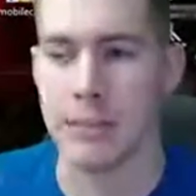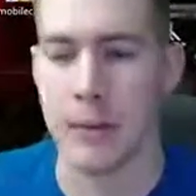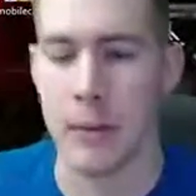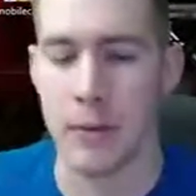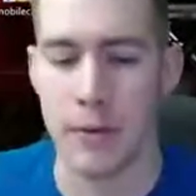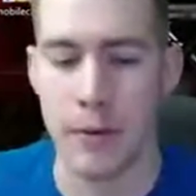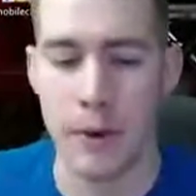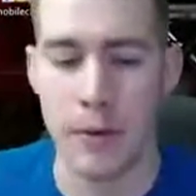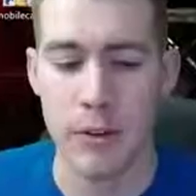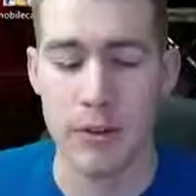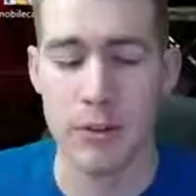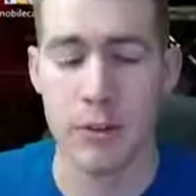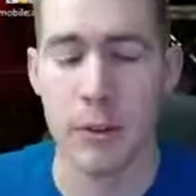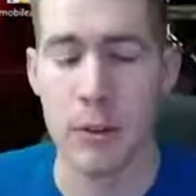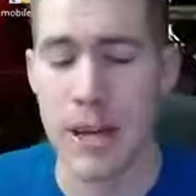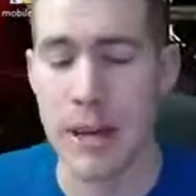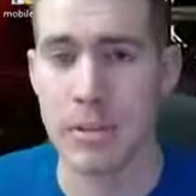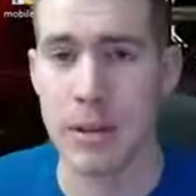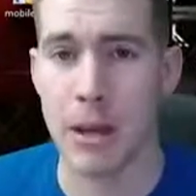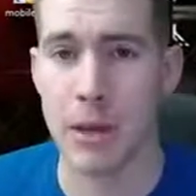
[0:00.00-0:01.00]
if you
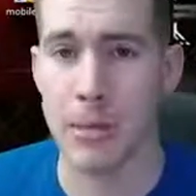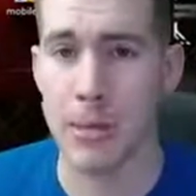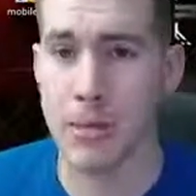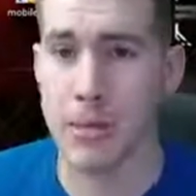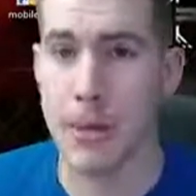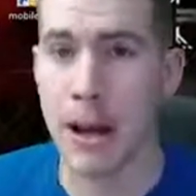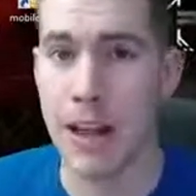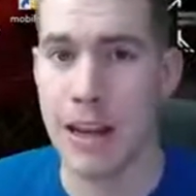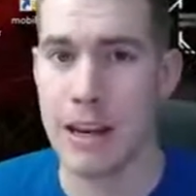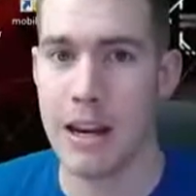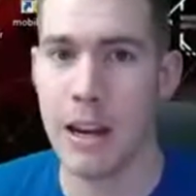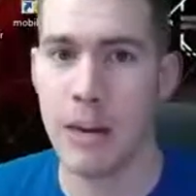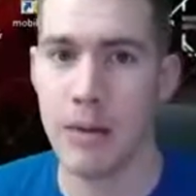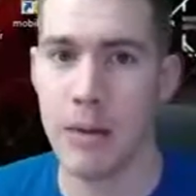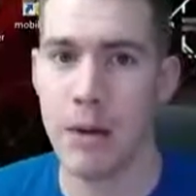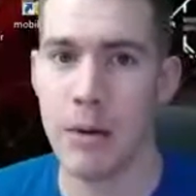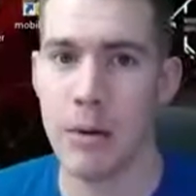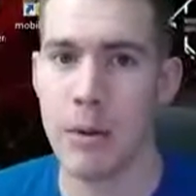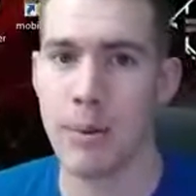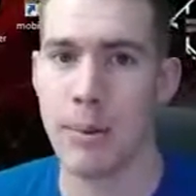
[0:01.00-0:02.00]
small laptop, you might not
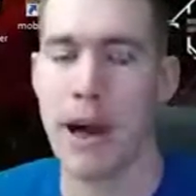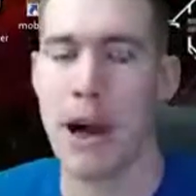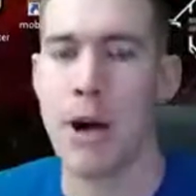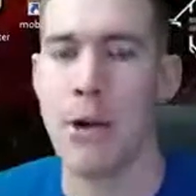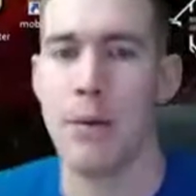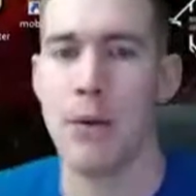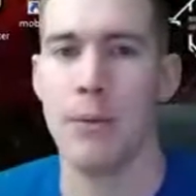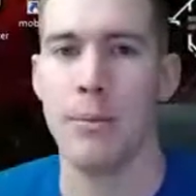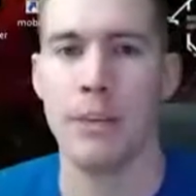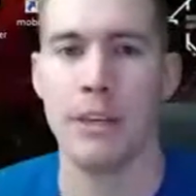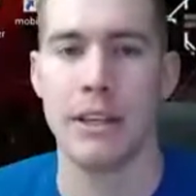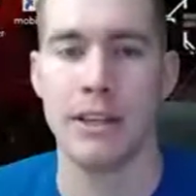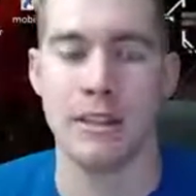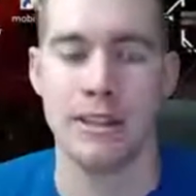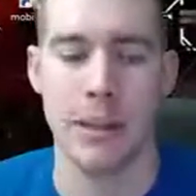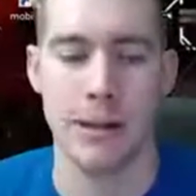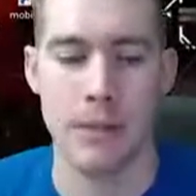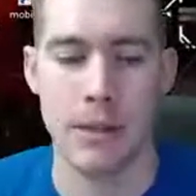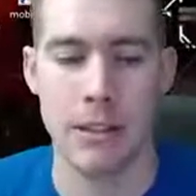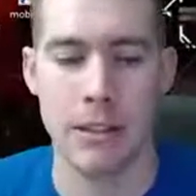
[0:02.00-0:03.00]
be able to power it, because
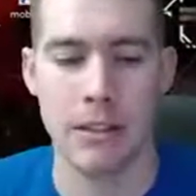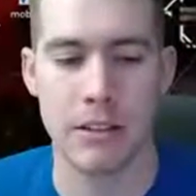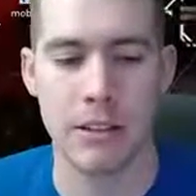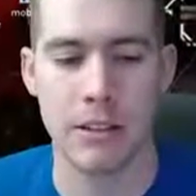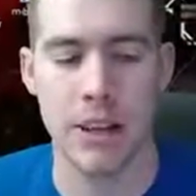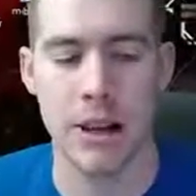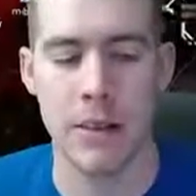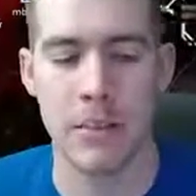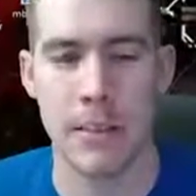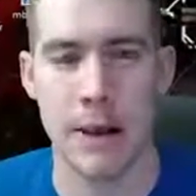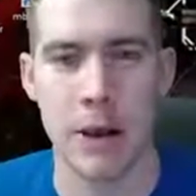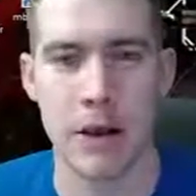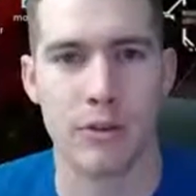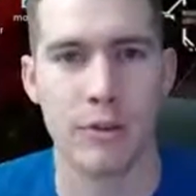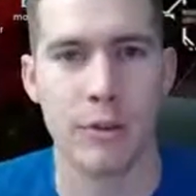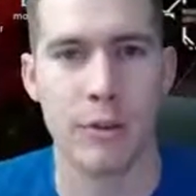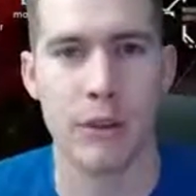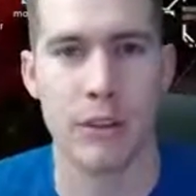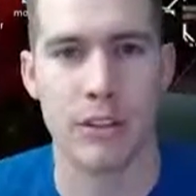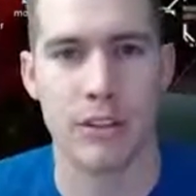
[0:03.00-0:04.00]
that means that
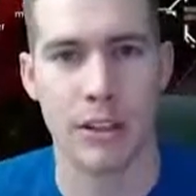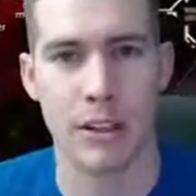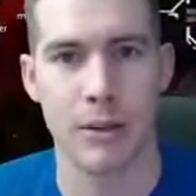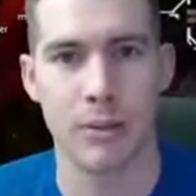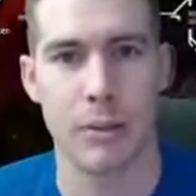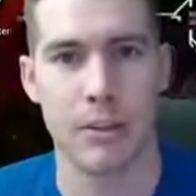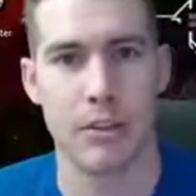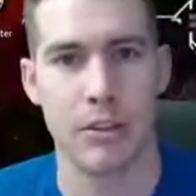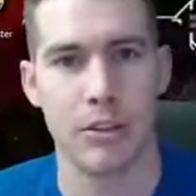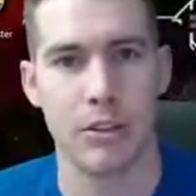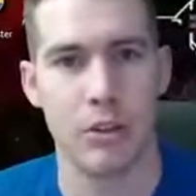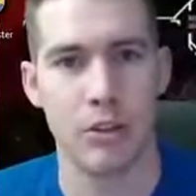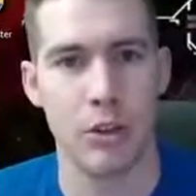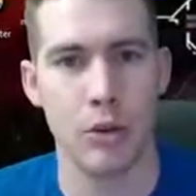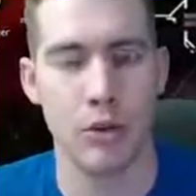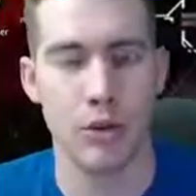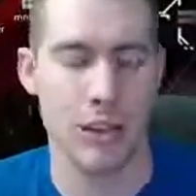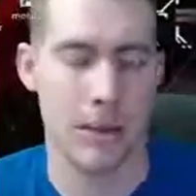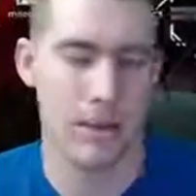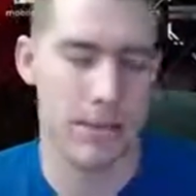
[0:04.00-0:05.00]
microphone is going to be
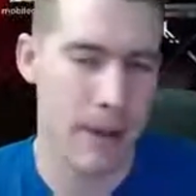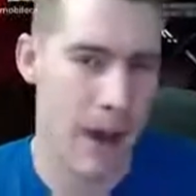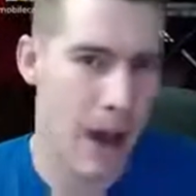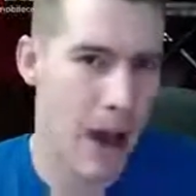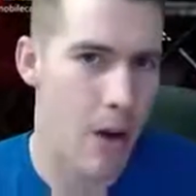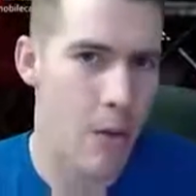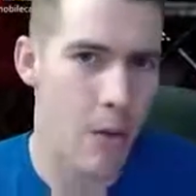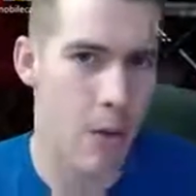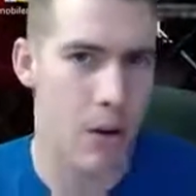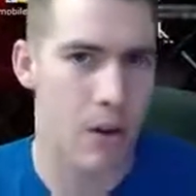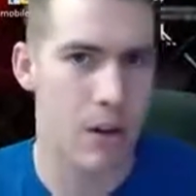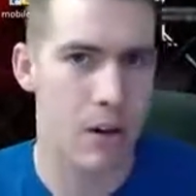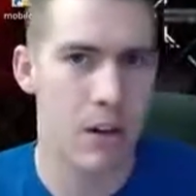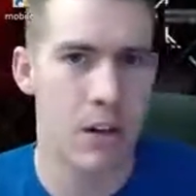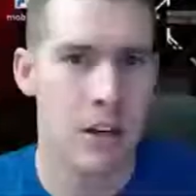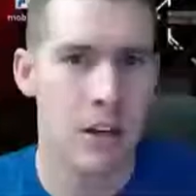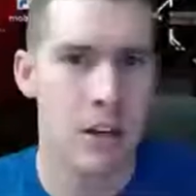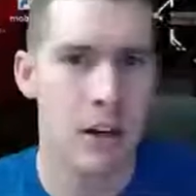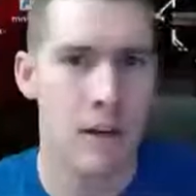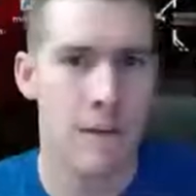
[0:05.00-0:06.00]
using power
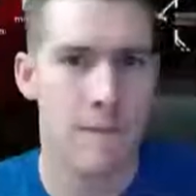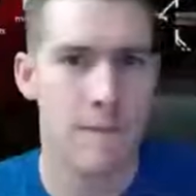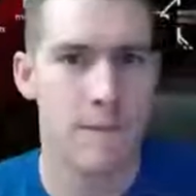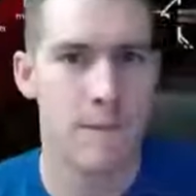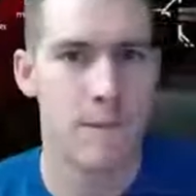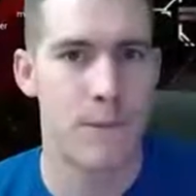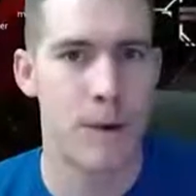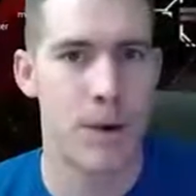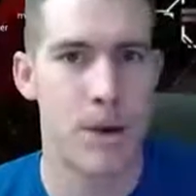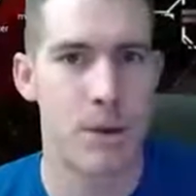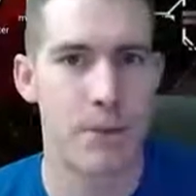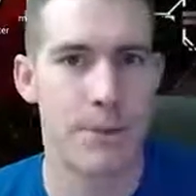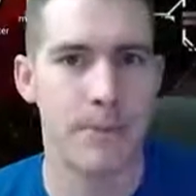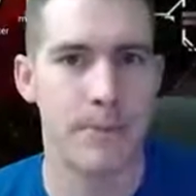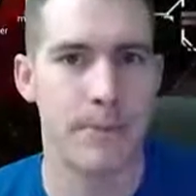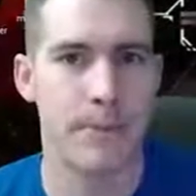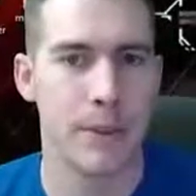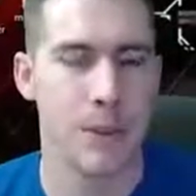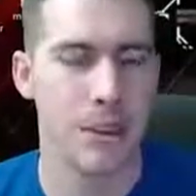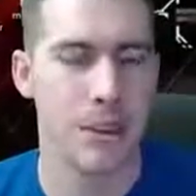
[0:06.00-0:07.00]

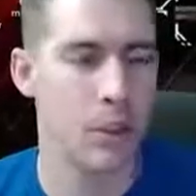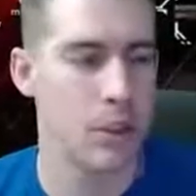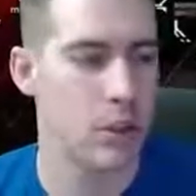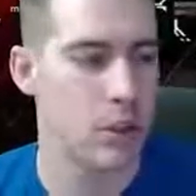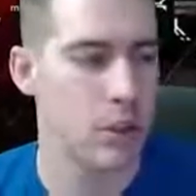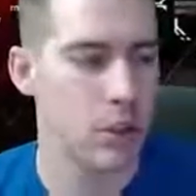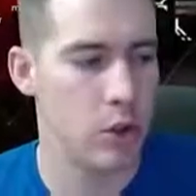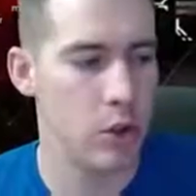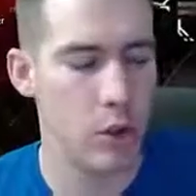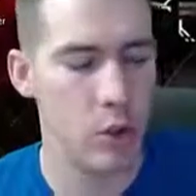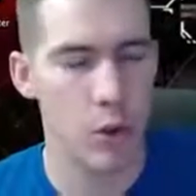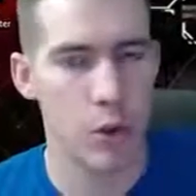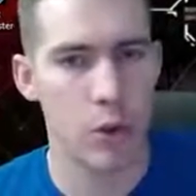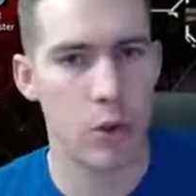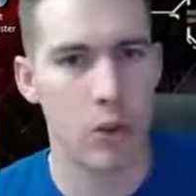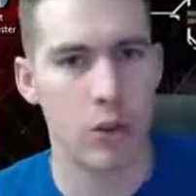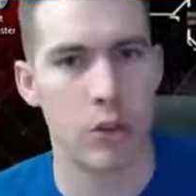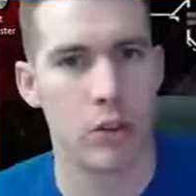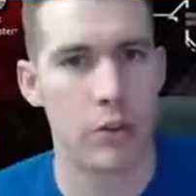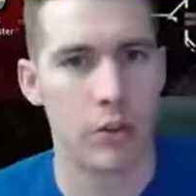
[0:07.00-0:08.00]
from
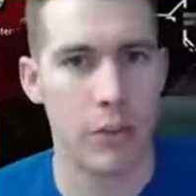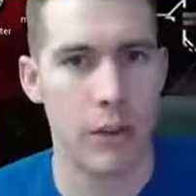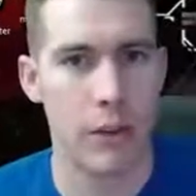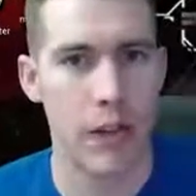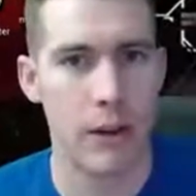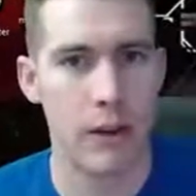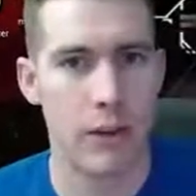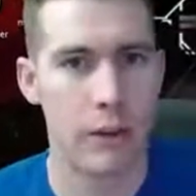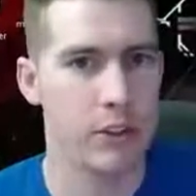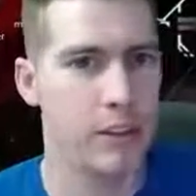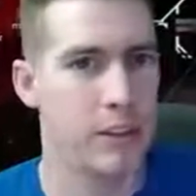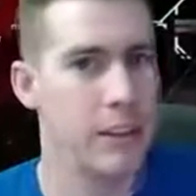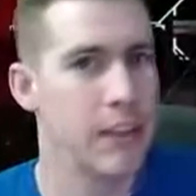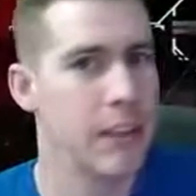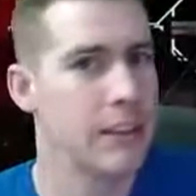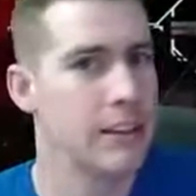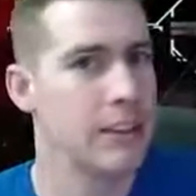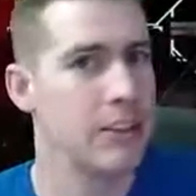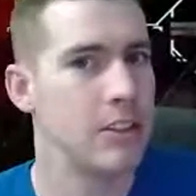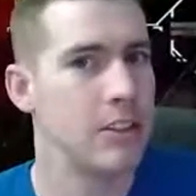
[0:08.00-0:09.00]
your whatever it's
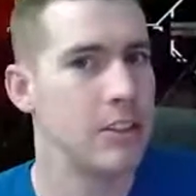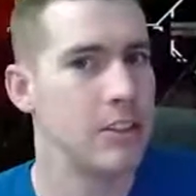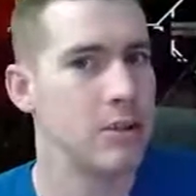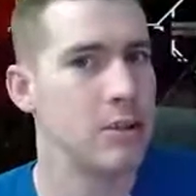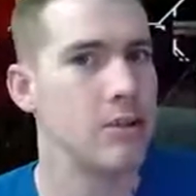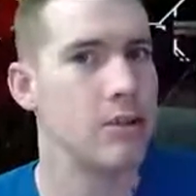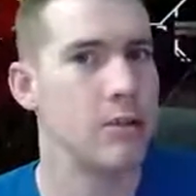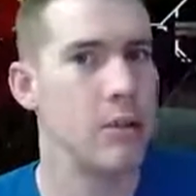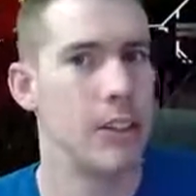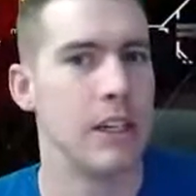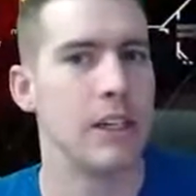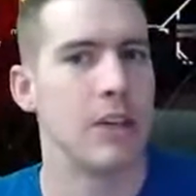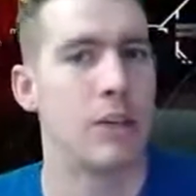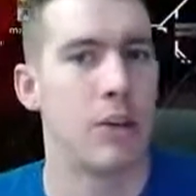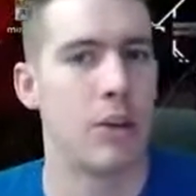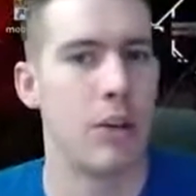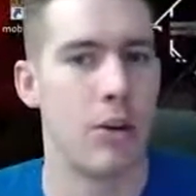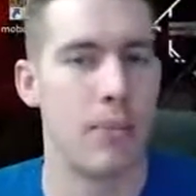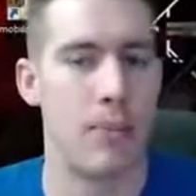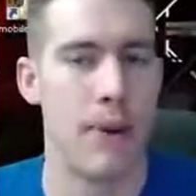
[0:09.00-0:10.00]
connected to in
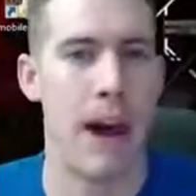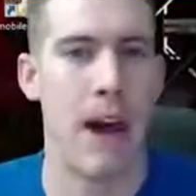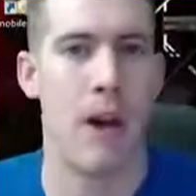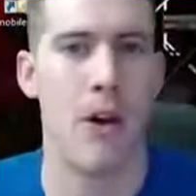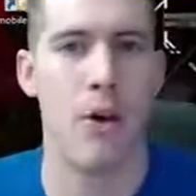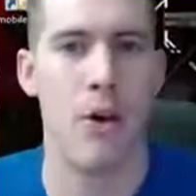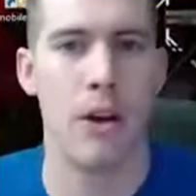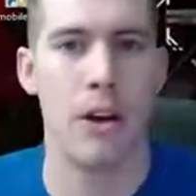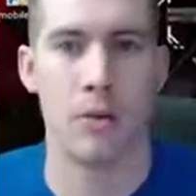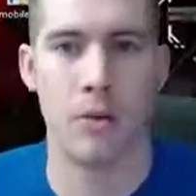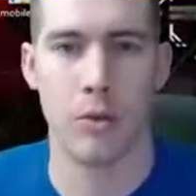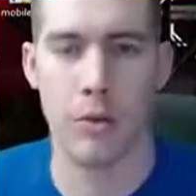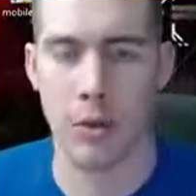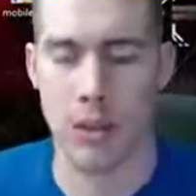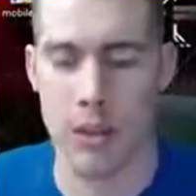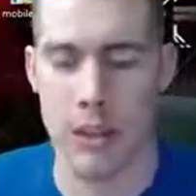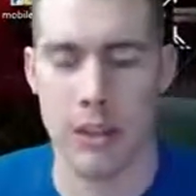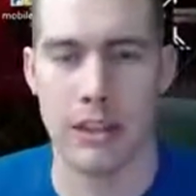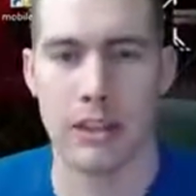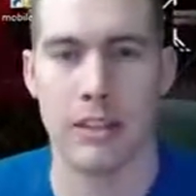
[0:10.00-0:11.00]
order to power it, in
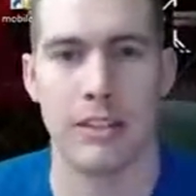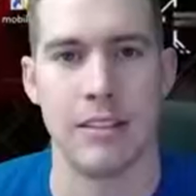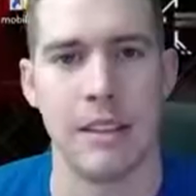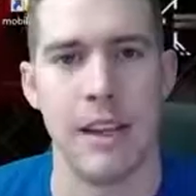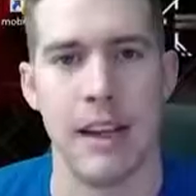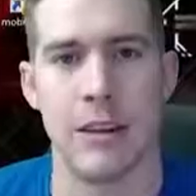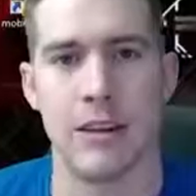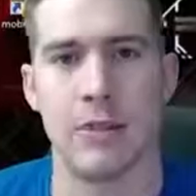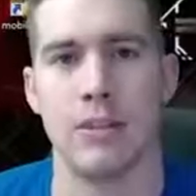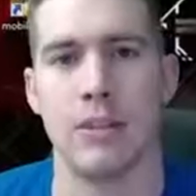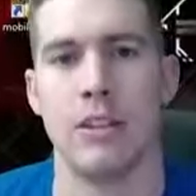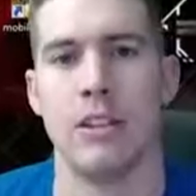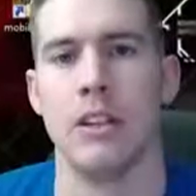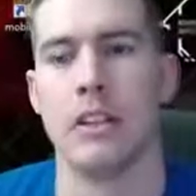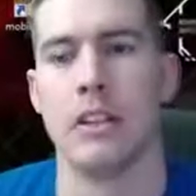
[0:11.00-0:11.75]
order to get the sound